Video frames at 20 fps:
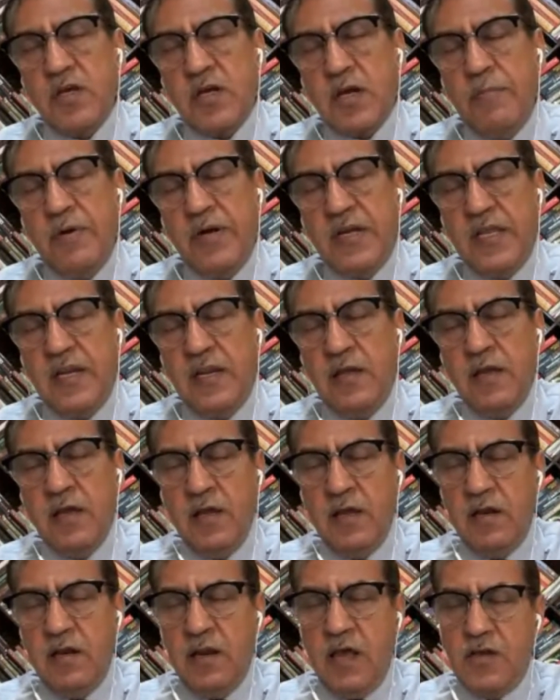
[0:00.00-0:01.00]
committee
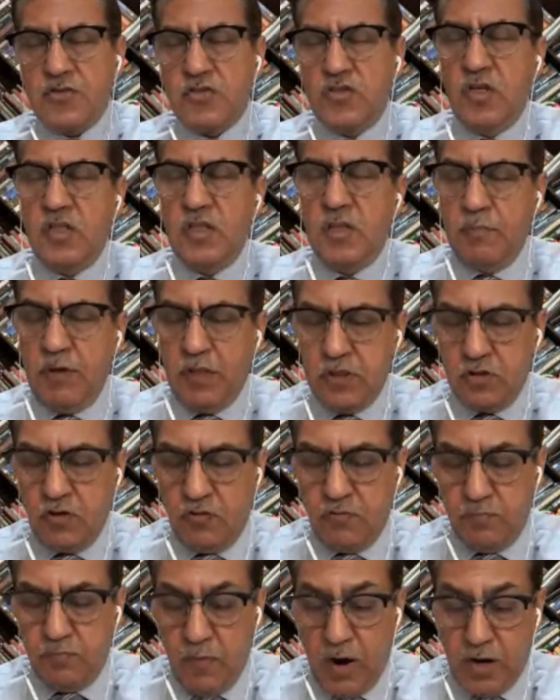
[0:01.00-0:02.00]
last year in the month
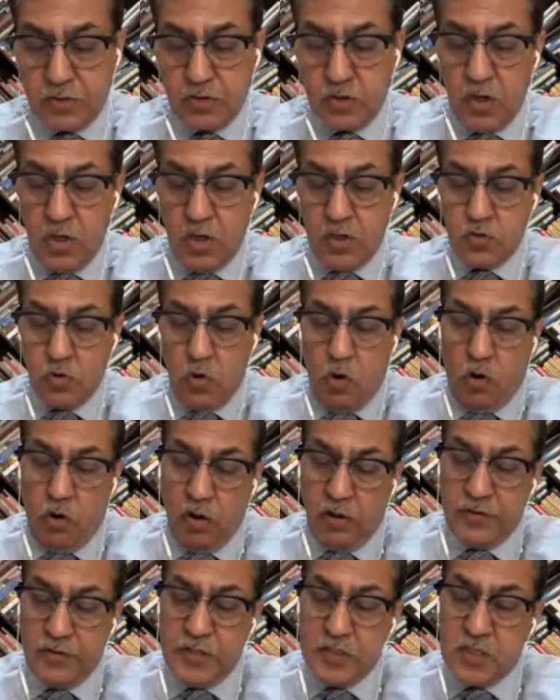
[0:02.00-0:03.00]
of March. So
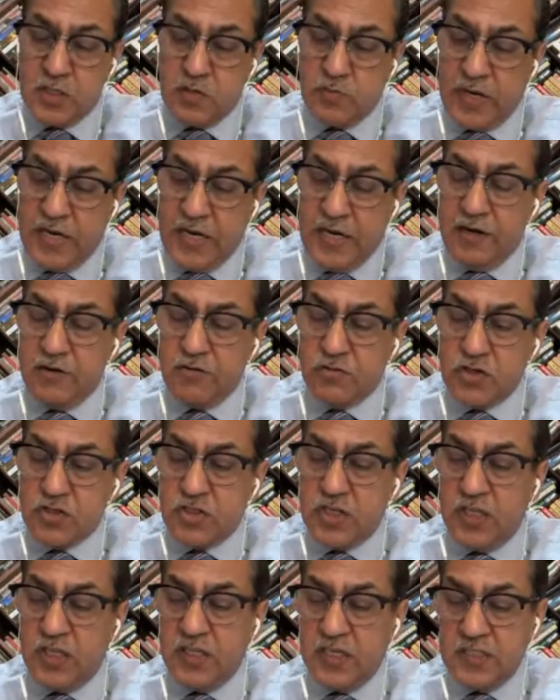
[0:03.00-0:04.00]
all this is very
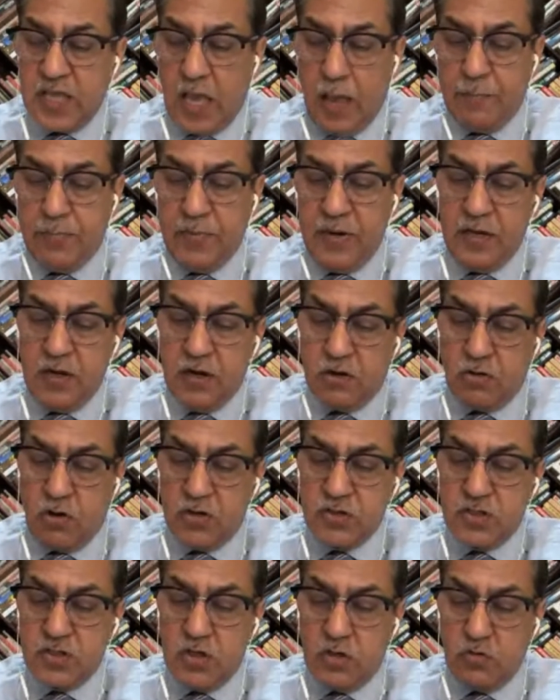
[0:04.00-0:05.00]
interesting things happening
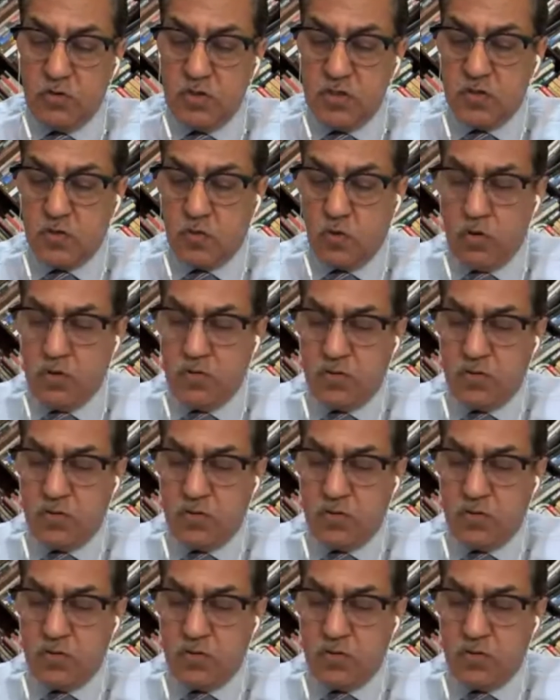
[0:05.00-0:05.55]
across into this.